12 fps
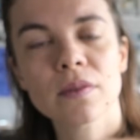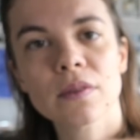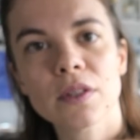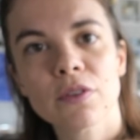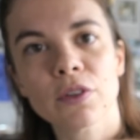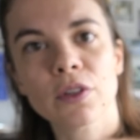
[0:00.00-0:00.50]

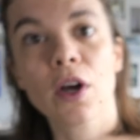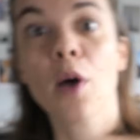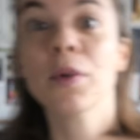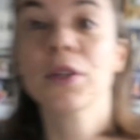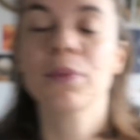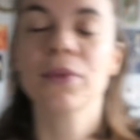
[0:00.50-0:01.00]
different
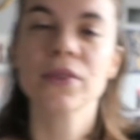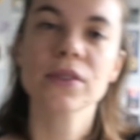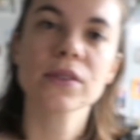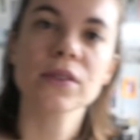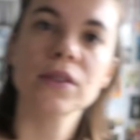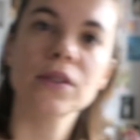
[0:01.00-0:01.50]

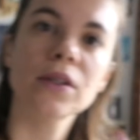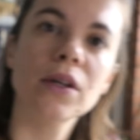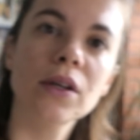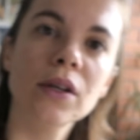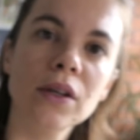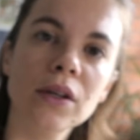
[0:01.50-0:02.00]
commitments,
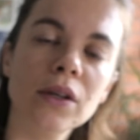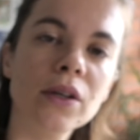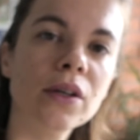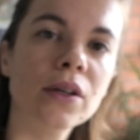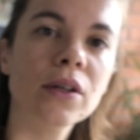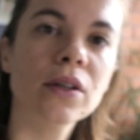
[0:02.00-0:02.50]

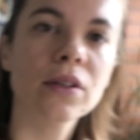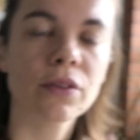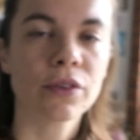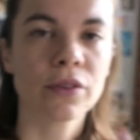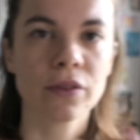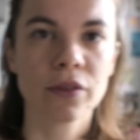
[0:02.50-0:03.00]

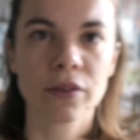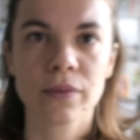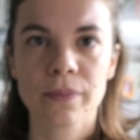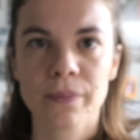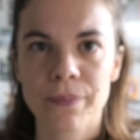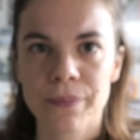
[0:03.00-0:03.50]
different
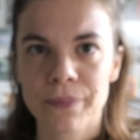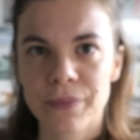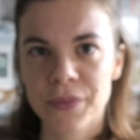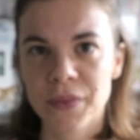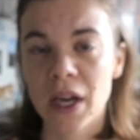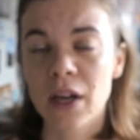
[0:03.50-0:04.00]

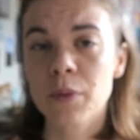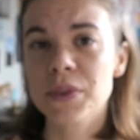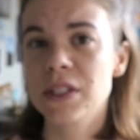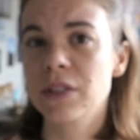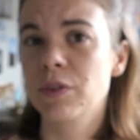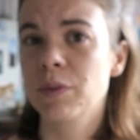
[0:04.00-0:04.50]
helps,
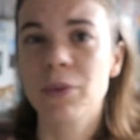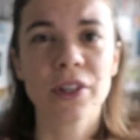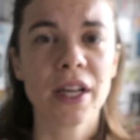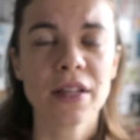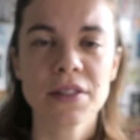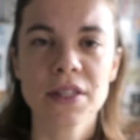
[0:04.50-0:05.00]
different
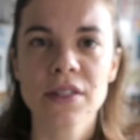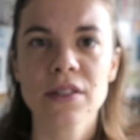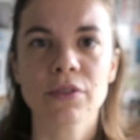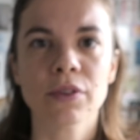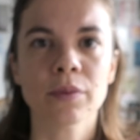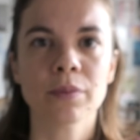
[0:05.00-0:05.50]
modalities,
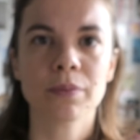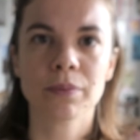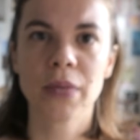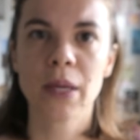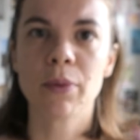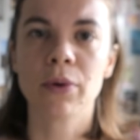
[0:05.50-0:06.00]
different
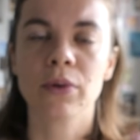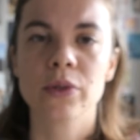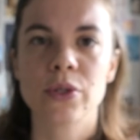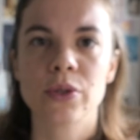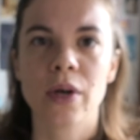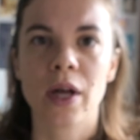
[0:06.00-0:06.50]
people
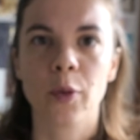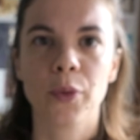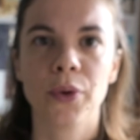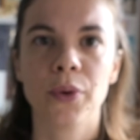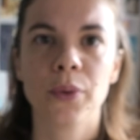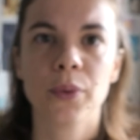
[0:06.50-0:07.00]
to help
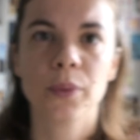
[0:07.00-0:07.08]
you